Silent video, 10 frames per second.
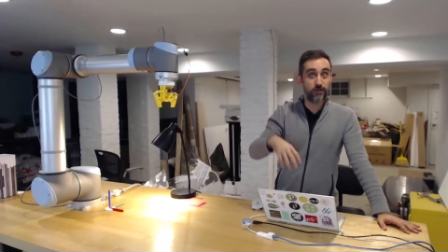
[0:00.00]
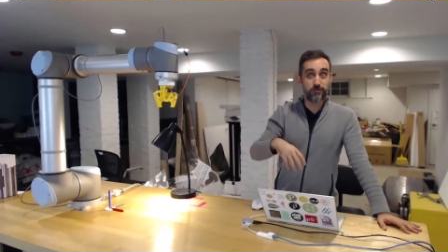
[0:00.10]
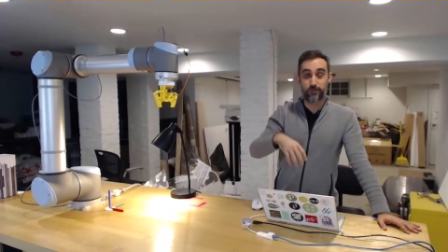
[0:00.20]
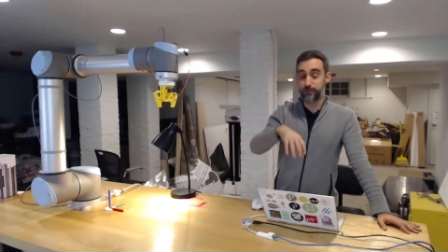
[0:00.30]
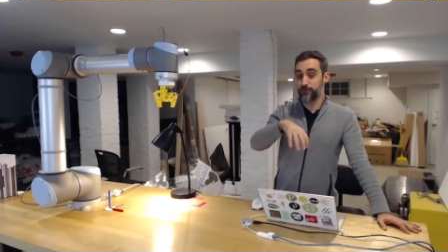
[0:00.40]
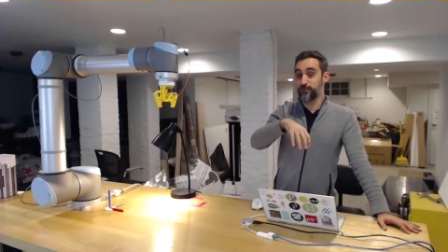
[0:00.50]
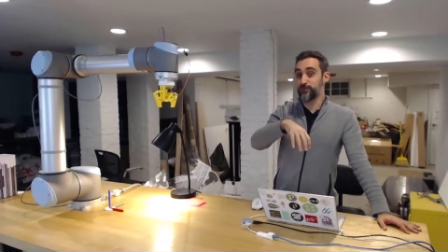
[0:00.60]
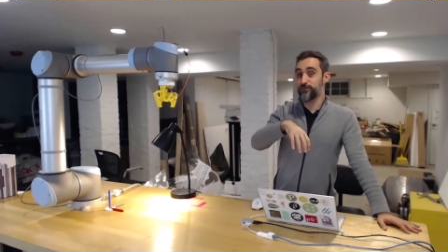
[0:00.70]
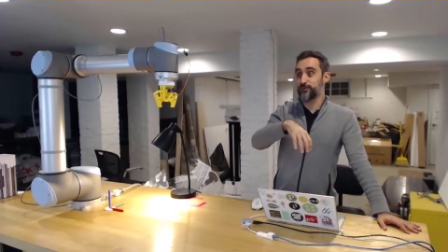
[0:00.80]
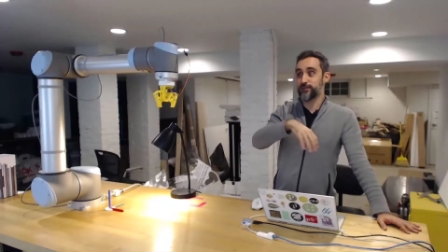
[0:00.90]
so what I'm going to
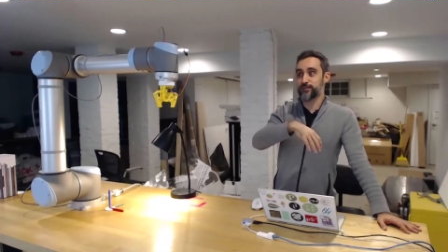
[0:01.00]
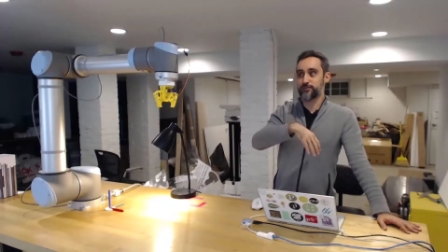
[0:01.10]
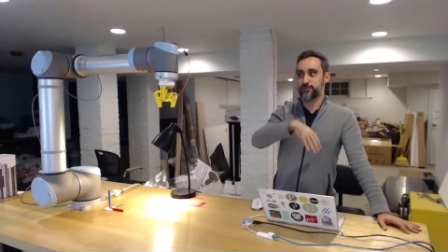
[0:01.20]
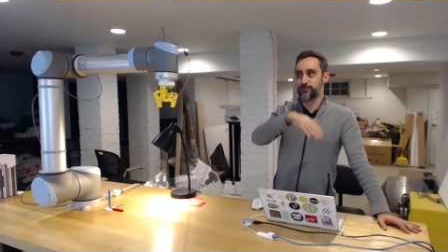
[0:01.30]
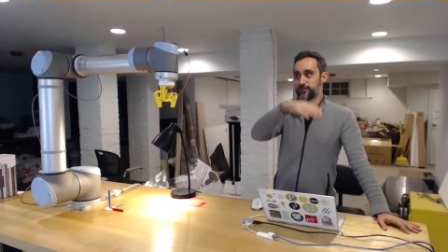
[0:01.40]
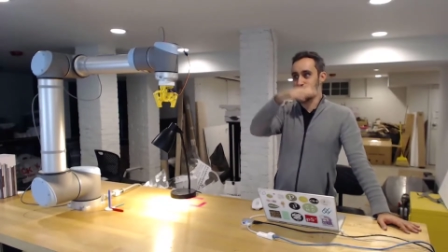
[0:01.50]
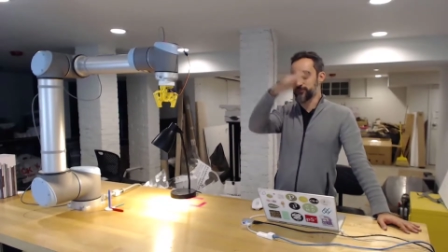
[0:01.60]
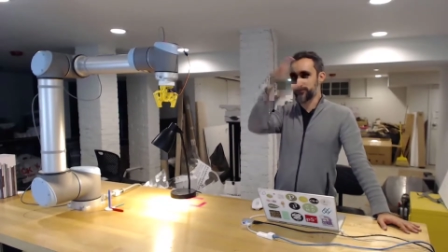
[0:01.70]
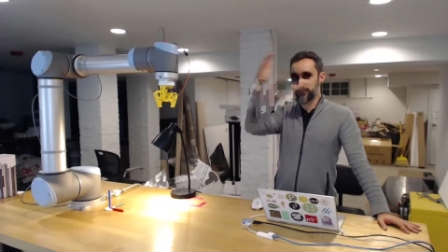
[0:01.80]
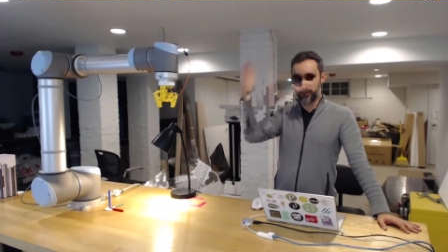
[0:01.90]
do is I'm just going
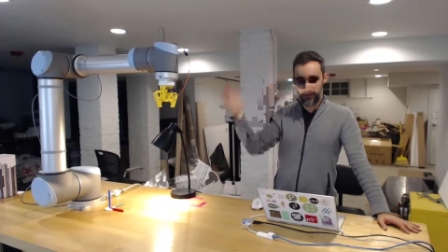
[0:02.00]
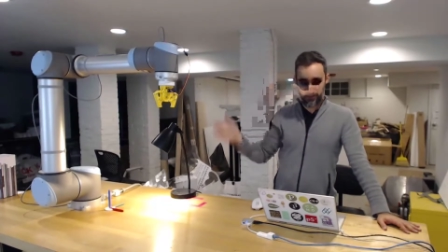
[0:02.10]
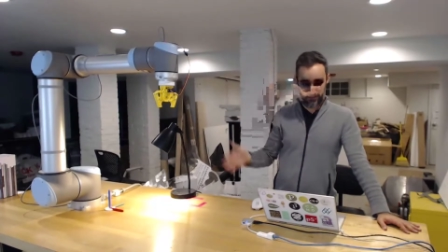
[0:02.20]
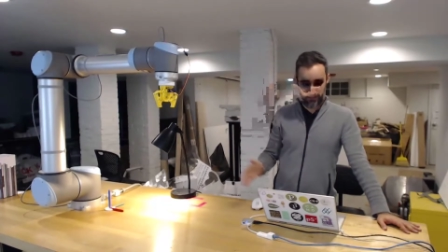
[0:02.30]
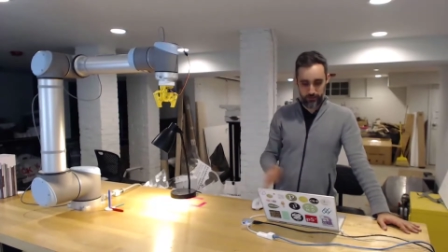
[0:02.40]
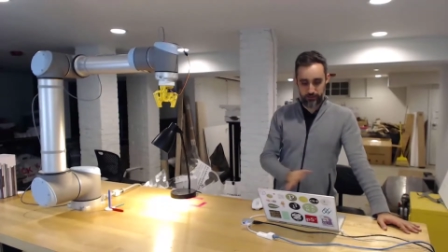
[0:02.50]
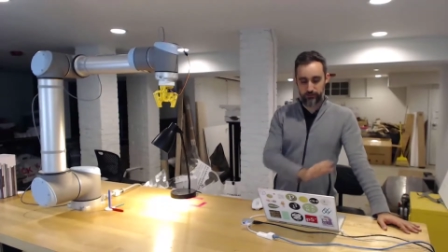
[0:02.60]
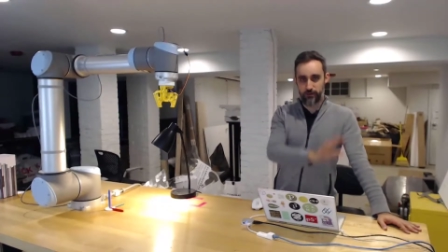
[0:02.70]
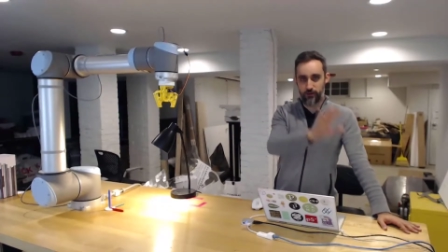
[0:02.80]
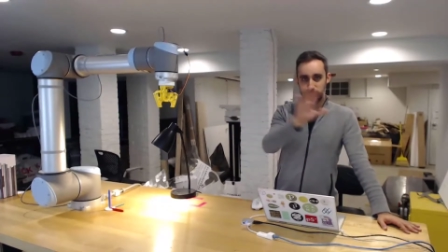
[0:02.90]
to explain
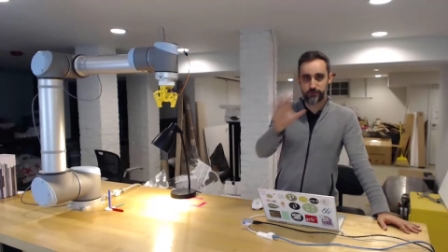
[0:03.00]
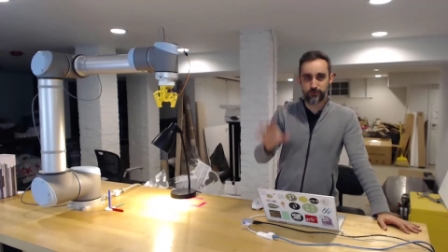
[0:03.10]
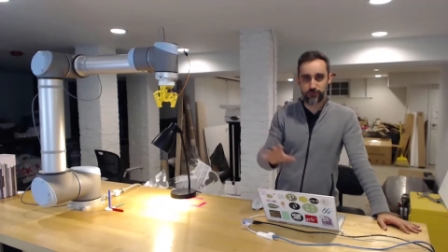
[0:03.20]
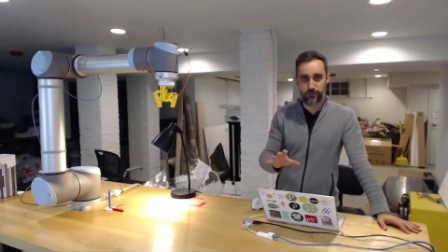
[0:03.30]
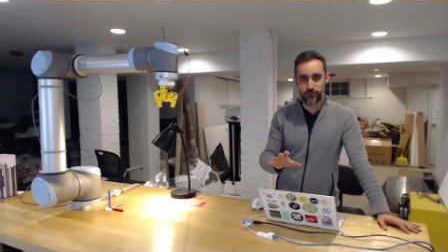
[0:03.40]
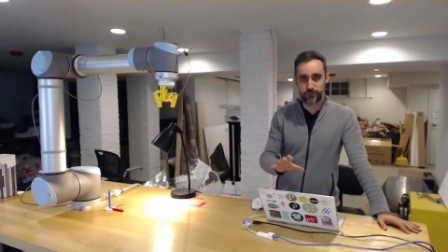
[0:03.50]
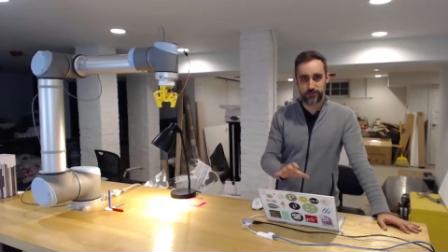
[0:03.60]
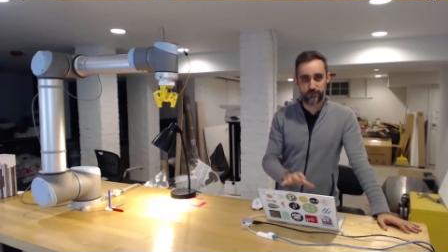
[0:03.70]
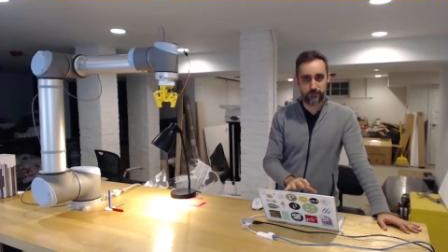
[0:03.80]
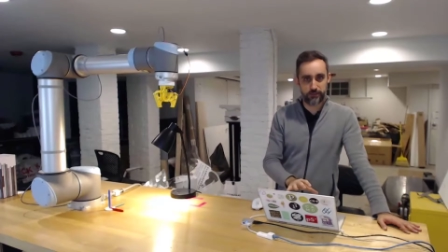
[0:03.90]
how this whole thing works
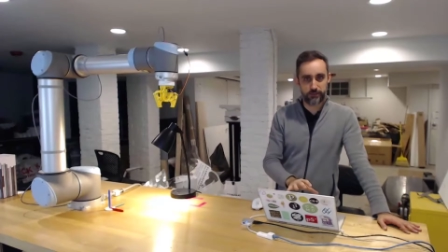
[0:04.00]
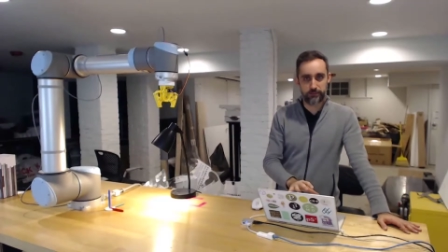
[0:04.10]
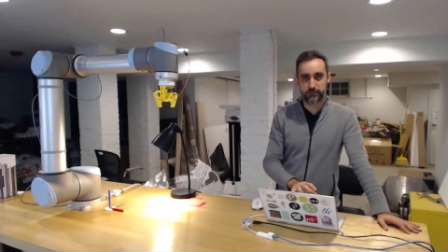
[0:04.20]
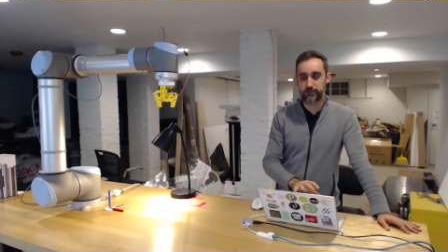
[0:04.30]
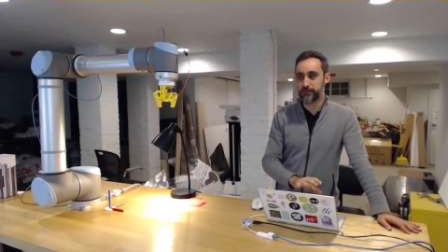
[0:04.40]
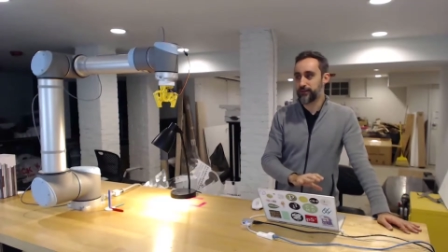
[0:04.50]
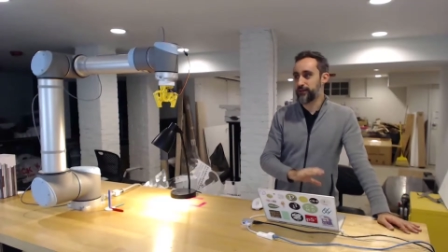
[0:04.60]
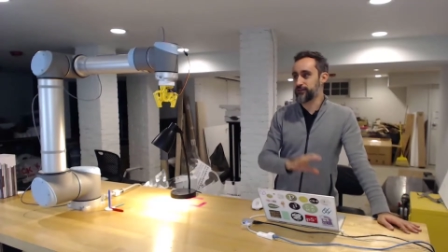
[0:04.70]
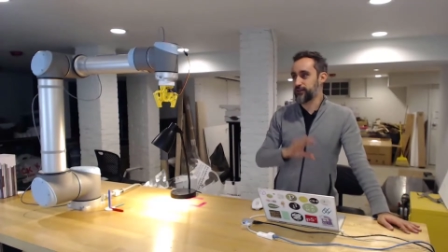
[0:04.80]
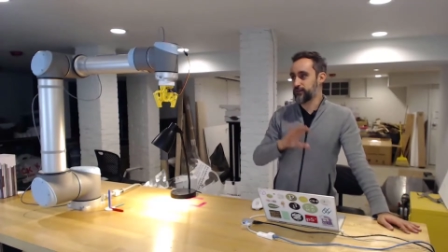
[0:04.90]
theoretically
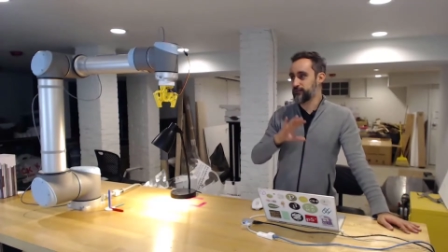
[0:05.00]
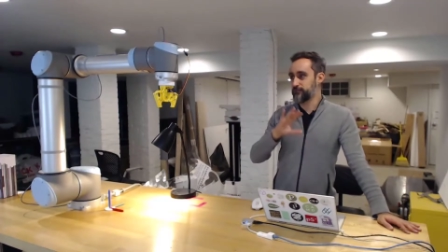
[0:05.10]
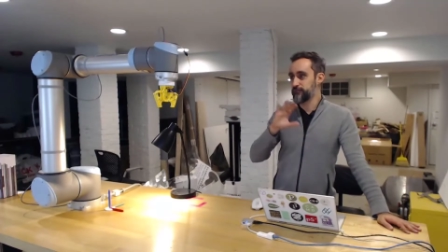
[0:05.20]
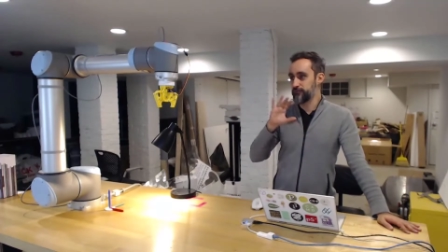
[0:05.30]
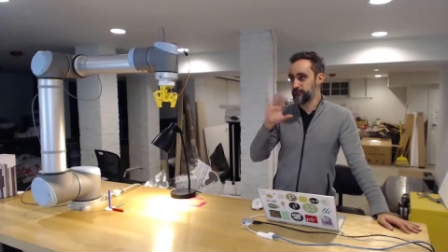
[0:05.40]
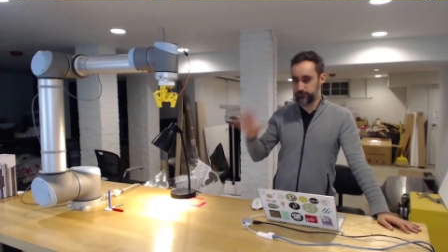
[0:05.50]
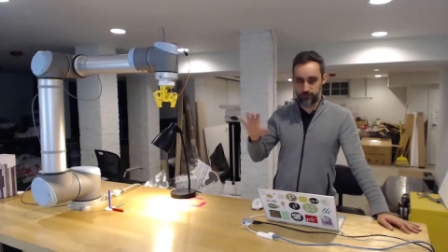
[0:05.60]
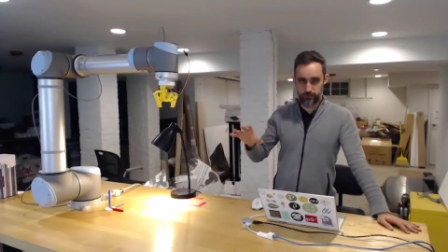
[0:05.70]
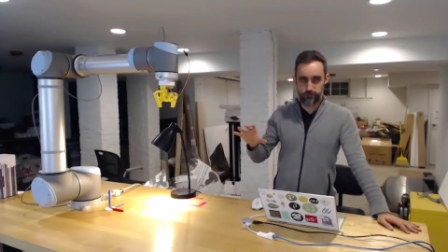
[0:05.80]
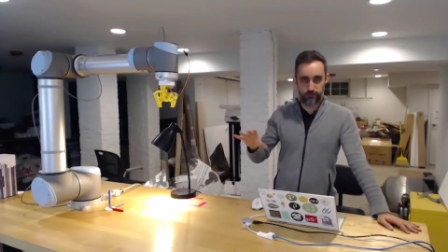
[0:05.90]
and then
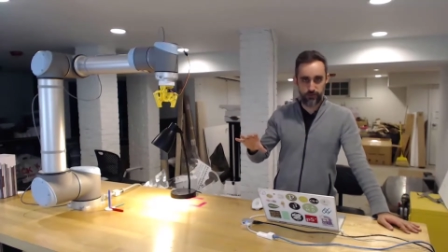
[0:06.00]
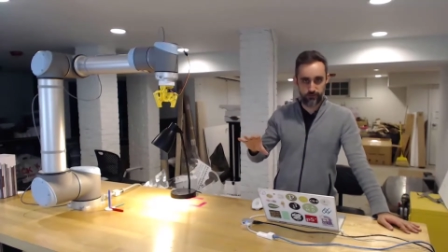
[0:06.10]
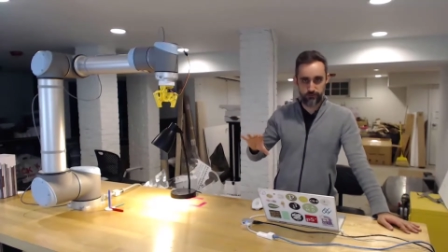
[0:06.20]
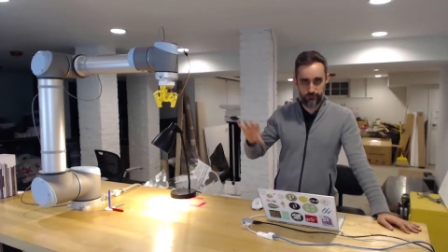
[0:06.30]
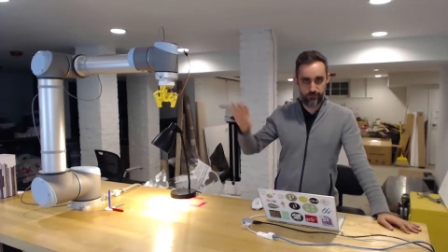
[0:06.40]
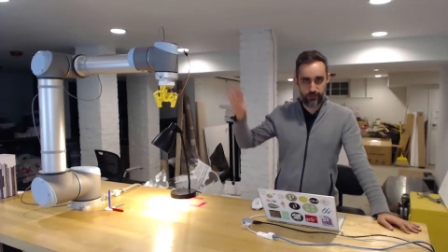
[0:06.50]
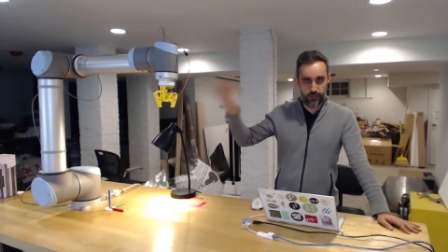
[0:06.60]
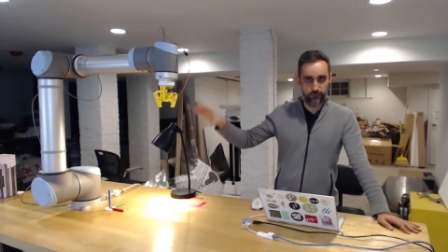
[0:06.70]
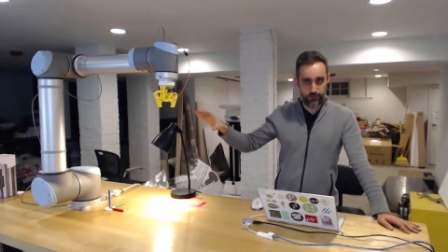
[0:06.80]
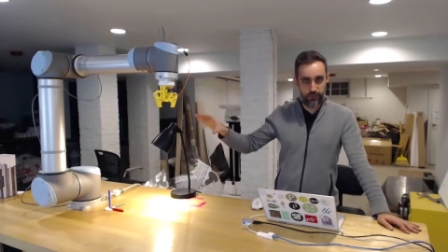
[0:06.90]
very soon, as soon as I
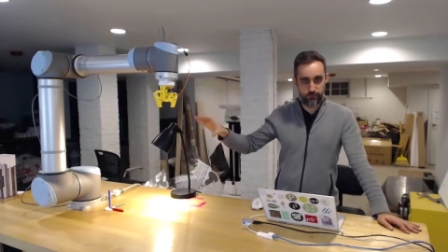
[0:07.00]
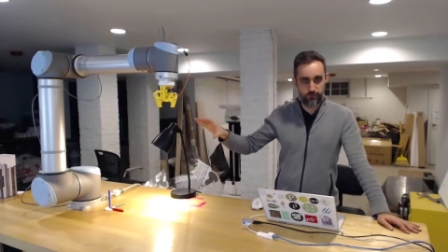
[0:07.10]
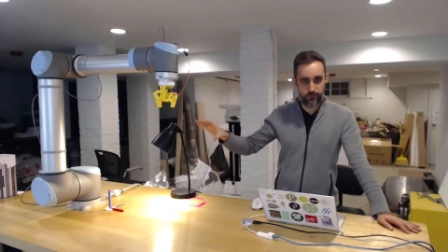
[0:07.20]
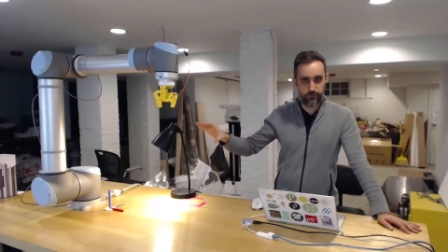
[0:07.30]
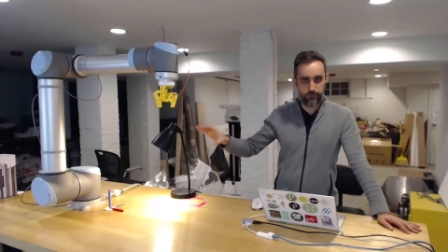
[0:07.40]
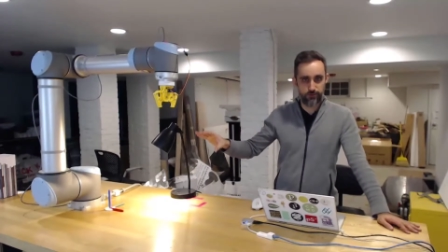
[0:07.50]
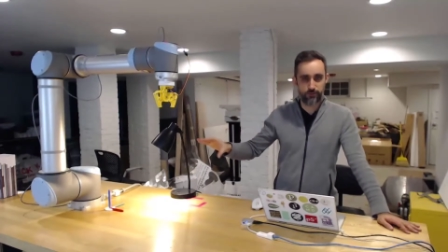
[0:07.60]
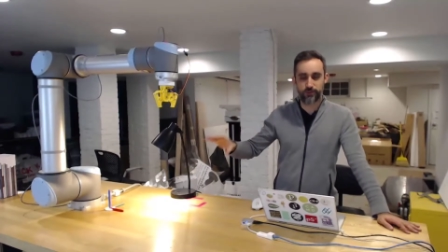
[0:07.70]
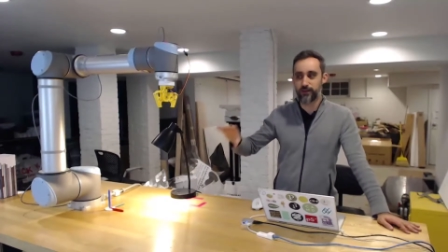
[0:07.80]
have an ABB robot,